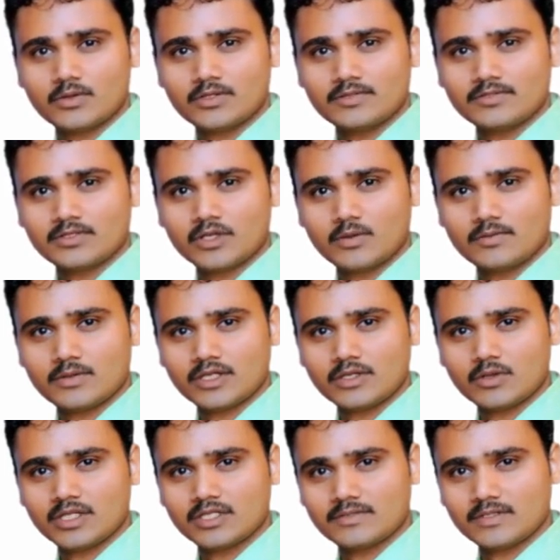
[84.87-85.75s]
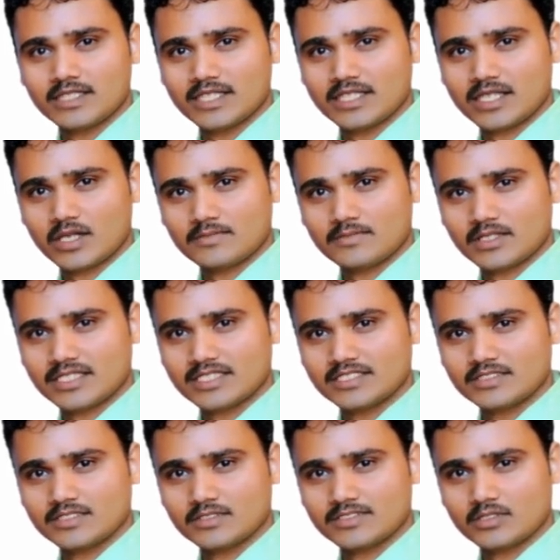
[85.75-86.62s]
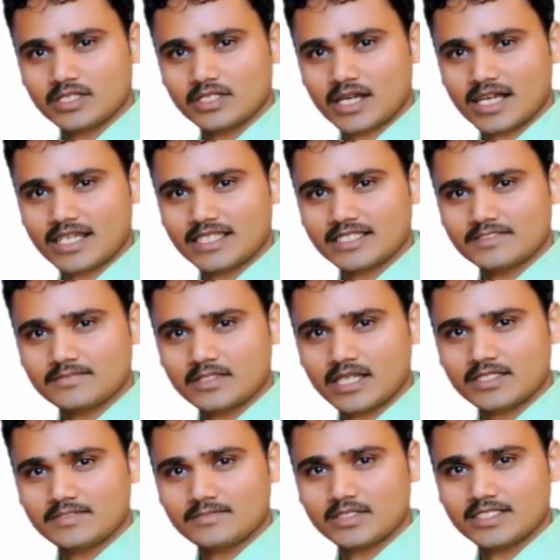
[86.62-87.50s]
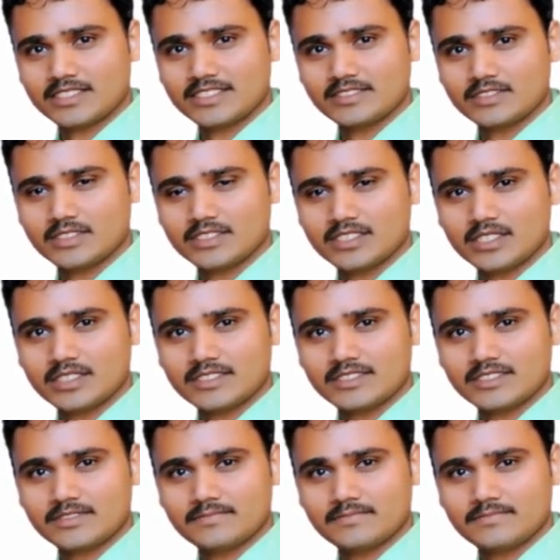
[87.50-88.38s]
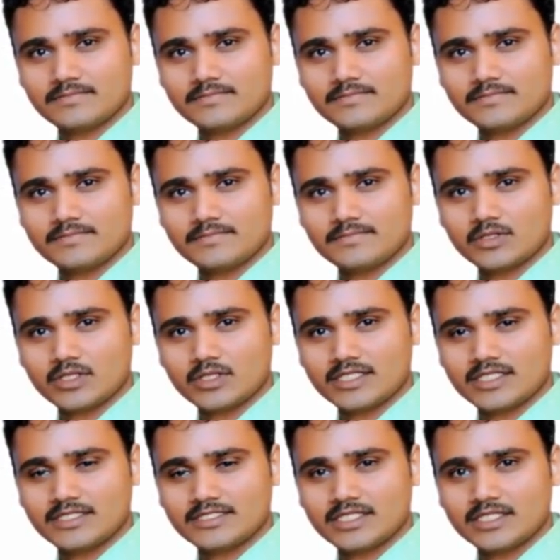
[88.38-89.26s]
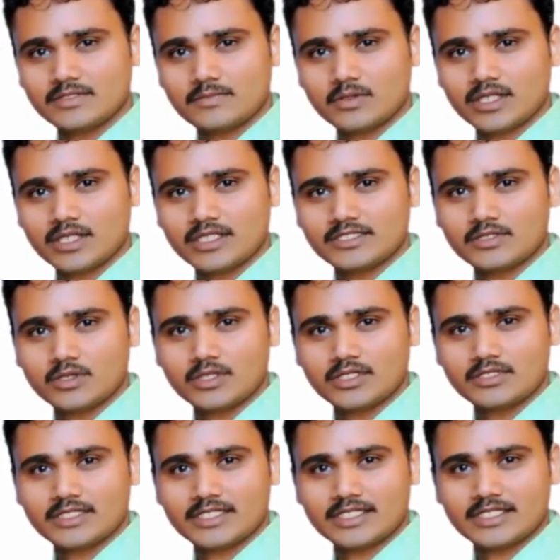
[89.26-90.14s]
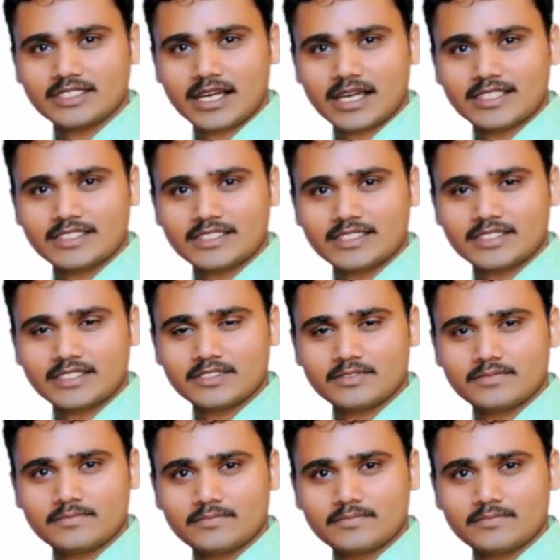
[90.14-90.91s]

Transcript: performs arithmetic operations between A and B and prints the results. Notice how simple and intuitive the syntax is.